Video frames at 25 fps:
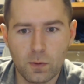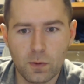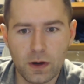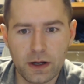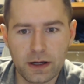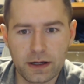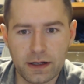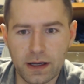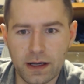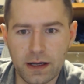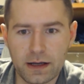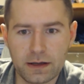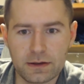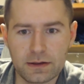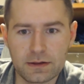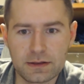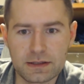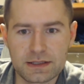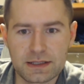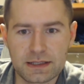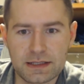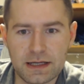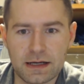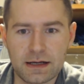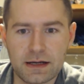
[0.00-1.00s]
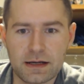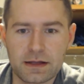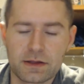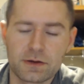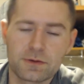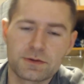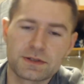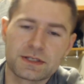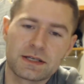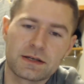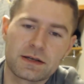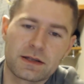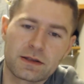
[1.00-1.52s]
What else?
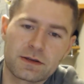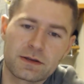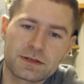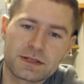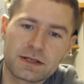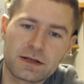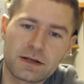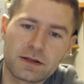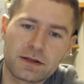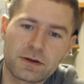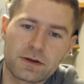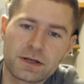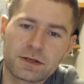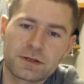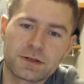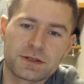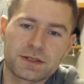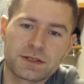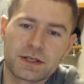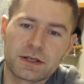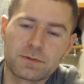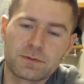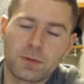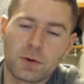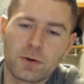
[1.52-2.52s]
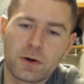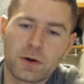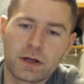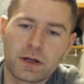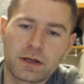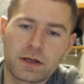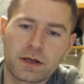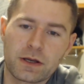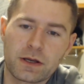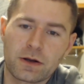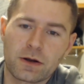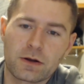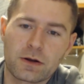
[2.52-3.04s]
There's another interesting
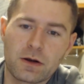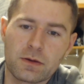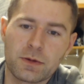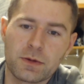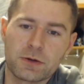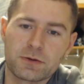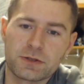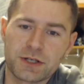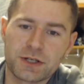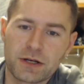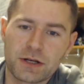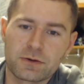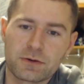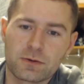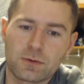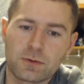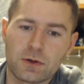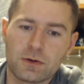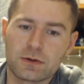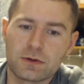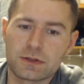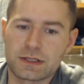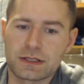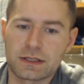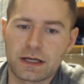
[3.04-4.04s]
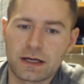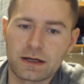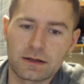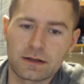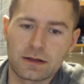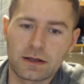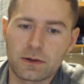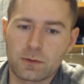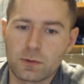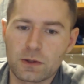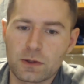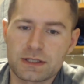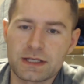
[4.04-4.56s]
point here about gender roles and kind
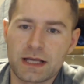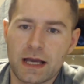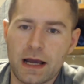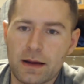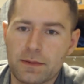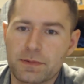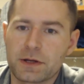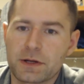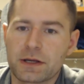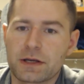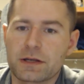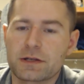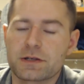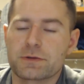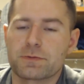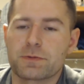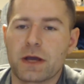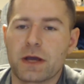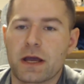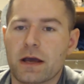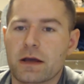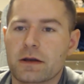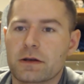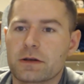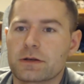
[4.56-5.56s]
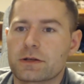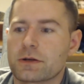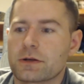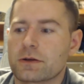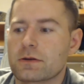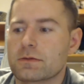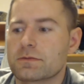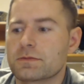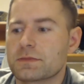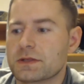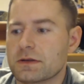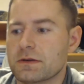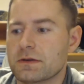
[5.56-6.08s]
of like what's happening in Japan in
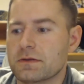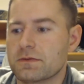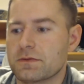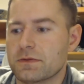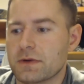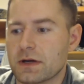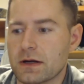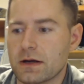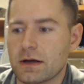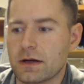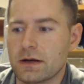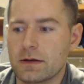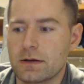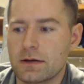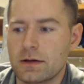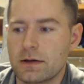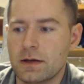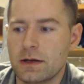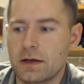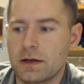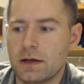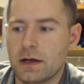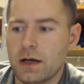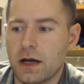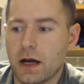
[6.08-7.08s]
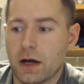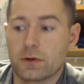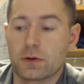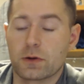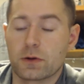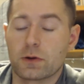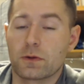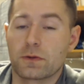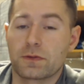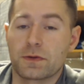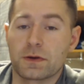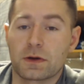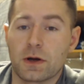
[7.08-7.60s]
terms of, I don't
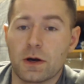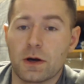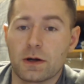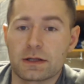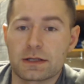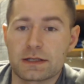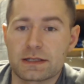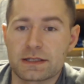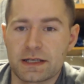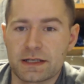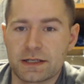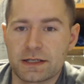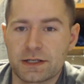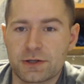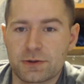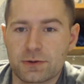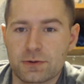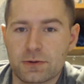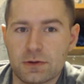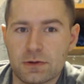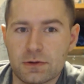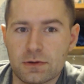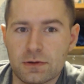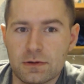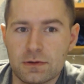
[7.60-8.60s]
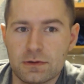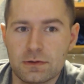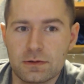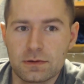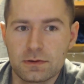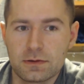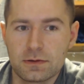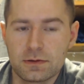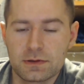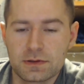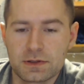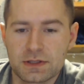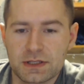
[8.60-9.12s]
know if you call it
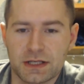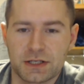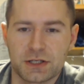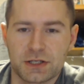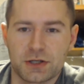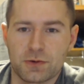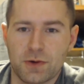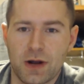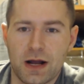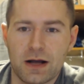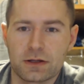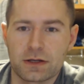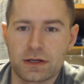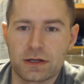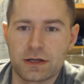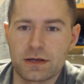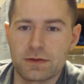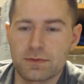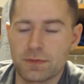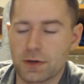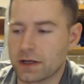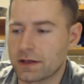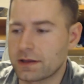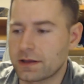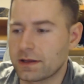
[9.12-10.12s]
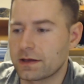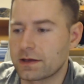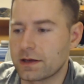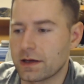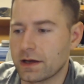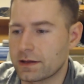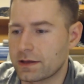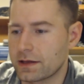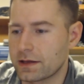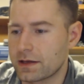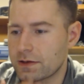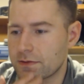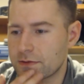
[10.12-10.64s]
sexuality, but I think
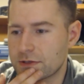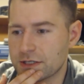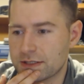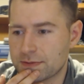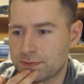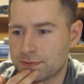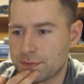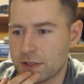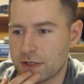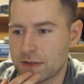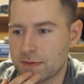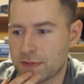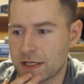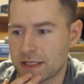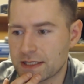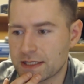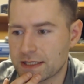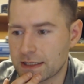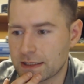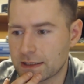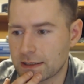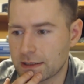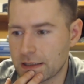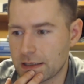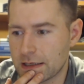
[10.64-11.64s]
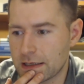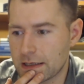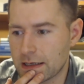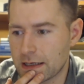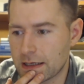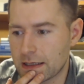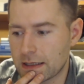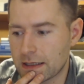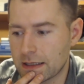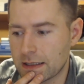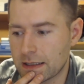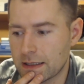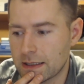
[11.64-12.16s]
it would just be basically
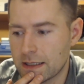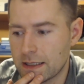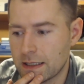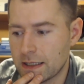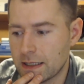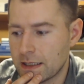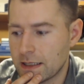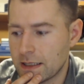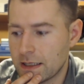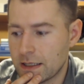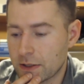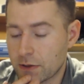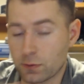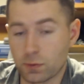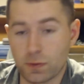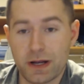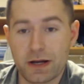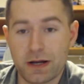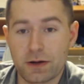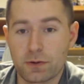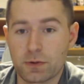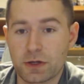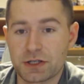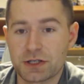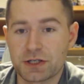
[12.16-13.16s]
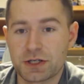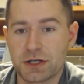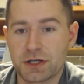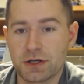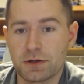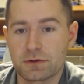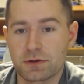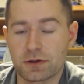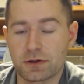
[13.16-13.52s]
the rate at which